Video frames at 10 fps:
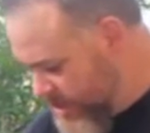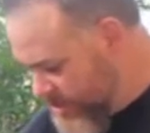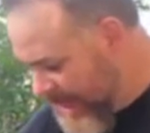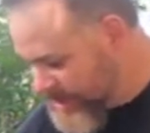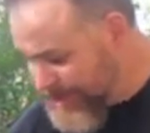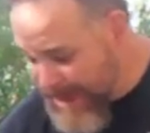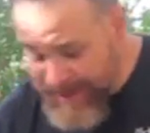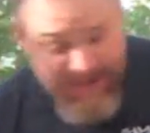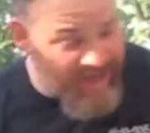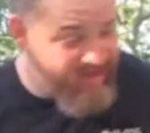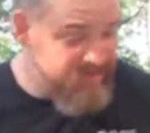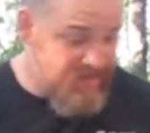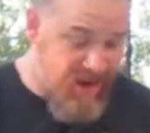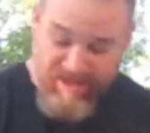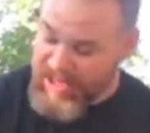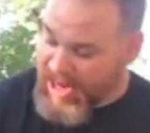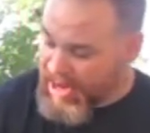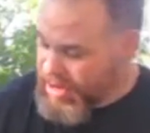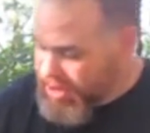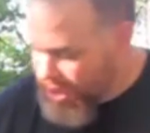that's about it right there.
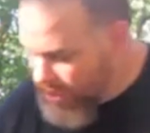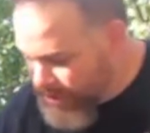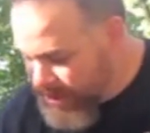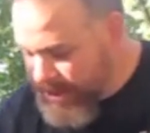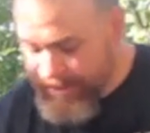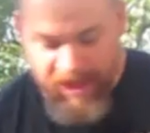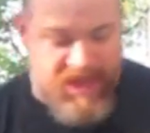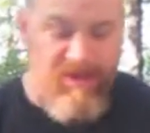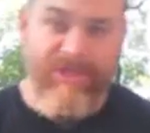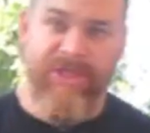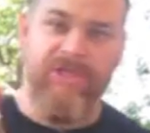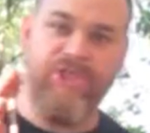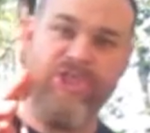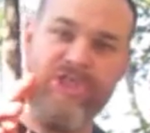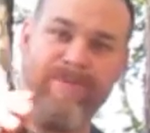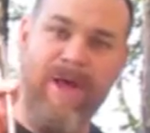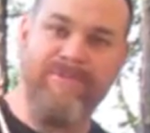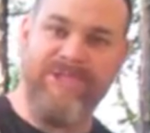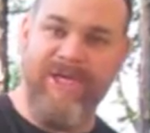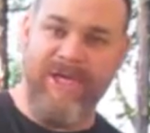Oh, and I use a shish kebab
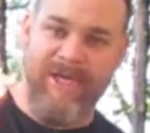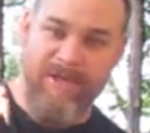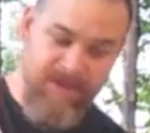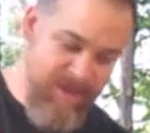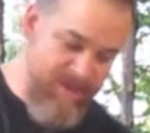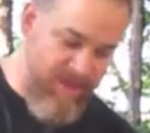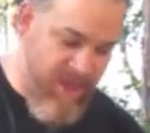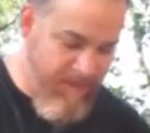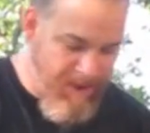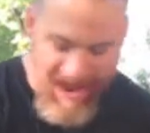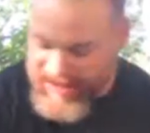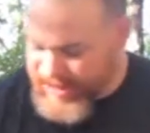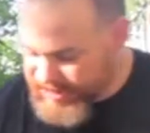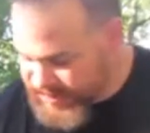stick to kind of pack these